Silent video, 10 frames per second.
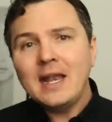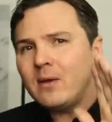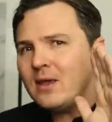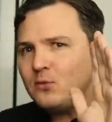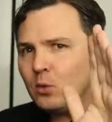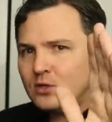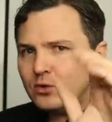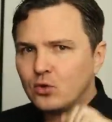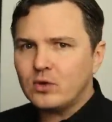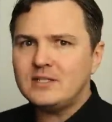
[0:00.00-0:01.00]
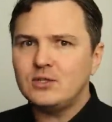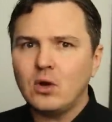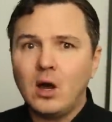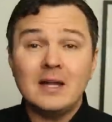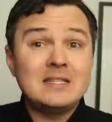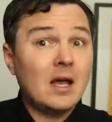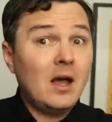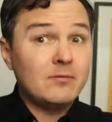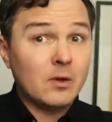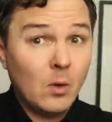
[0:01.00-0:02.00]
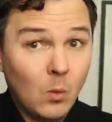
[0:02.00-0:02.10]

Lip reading: Now, if you want to increase your odds of